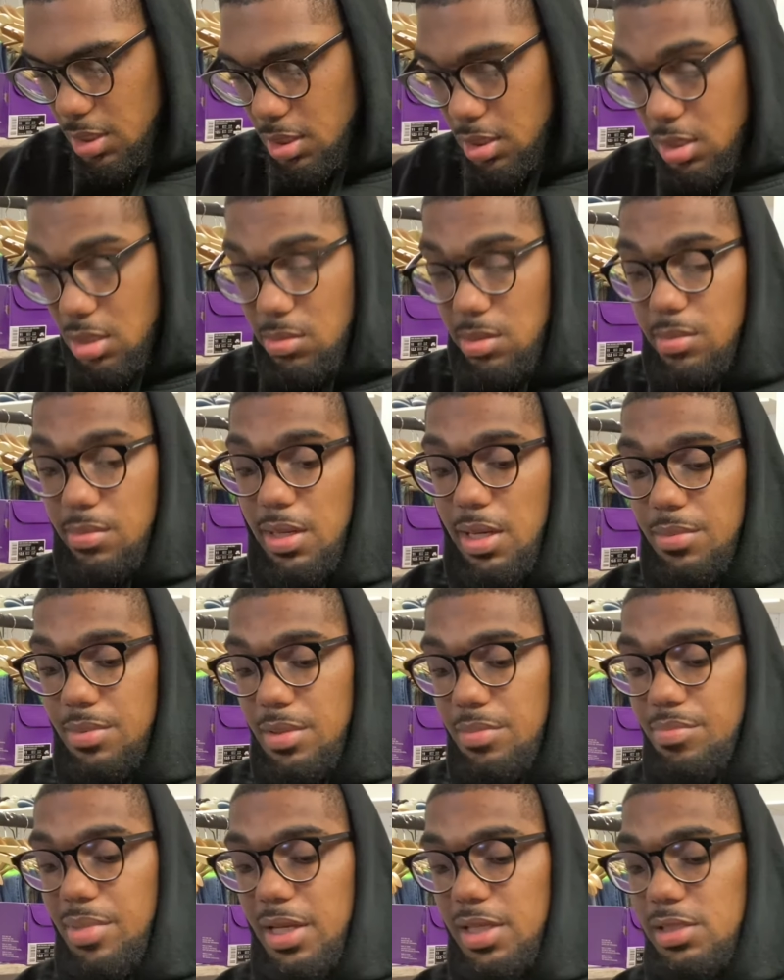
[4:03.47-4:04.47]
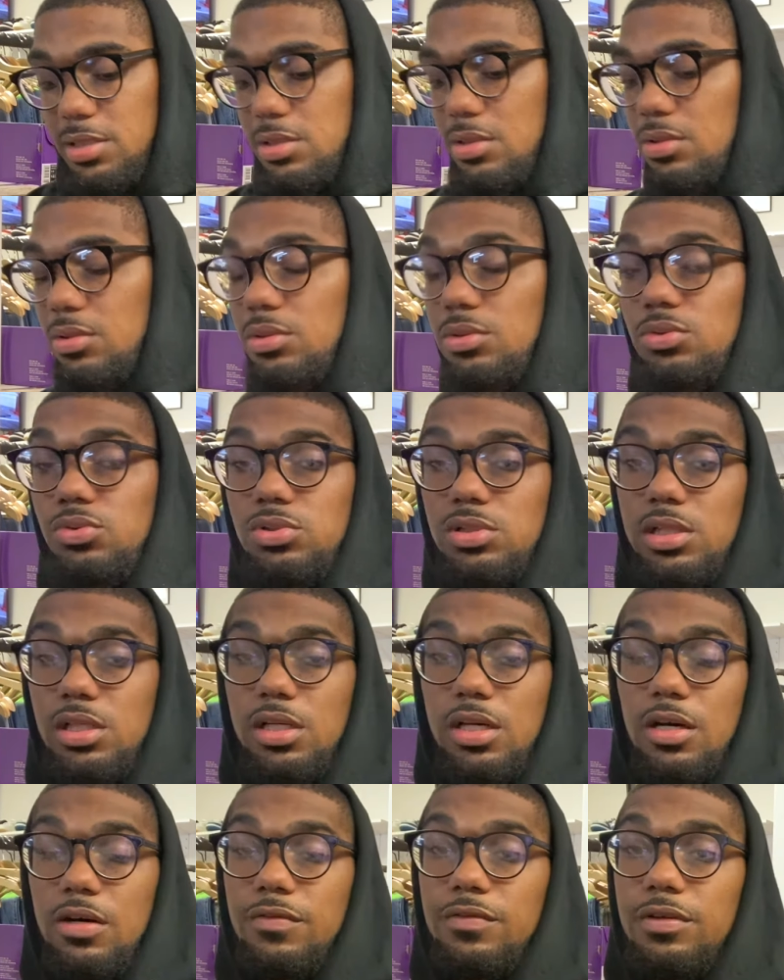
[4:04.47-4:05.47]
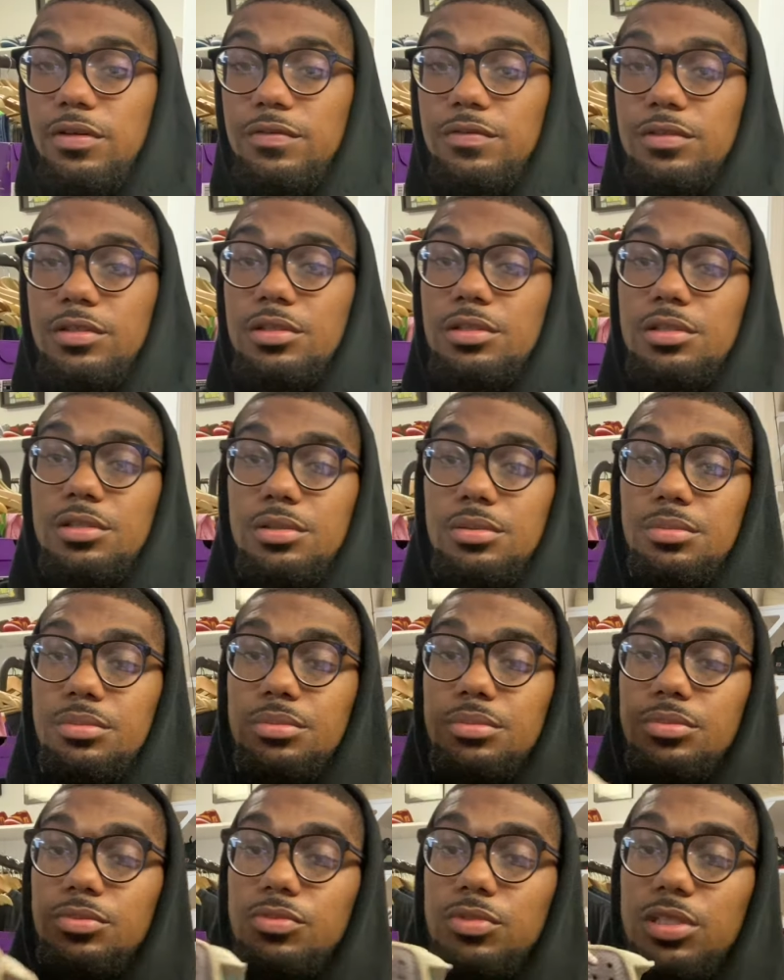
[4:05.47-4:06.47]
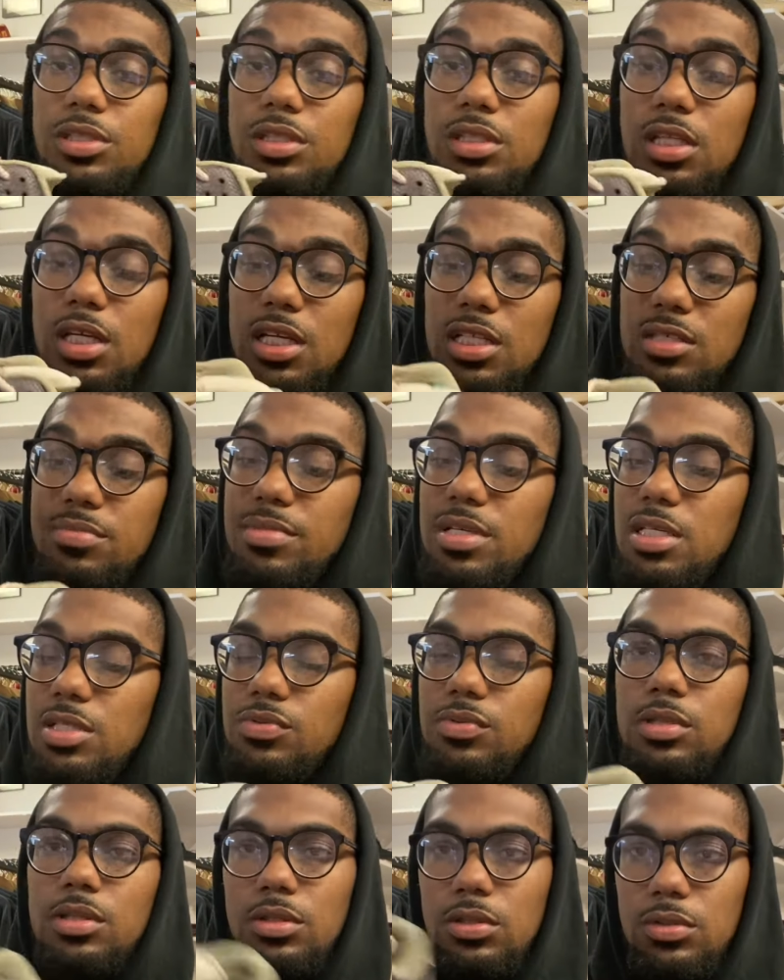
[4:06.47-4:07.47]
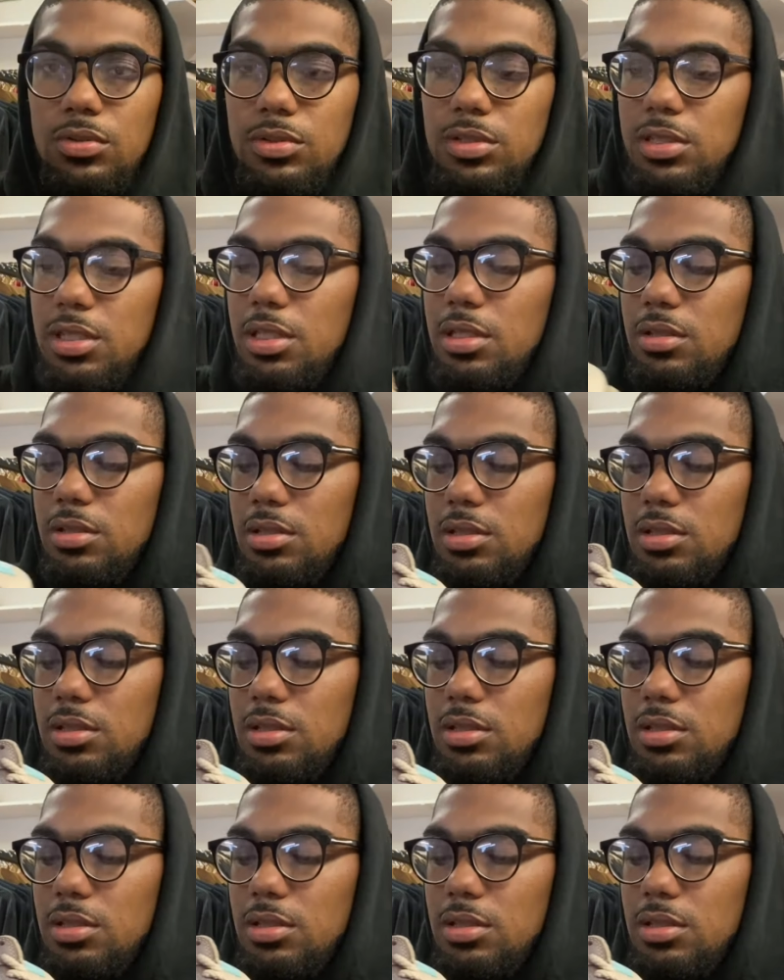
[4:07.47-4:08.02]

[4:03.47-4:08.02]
It might be based on loosely off of when SBs would go on sale.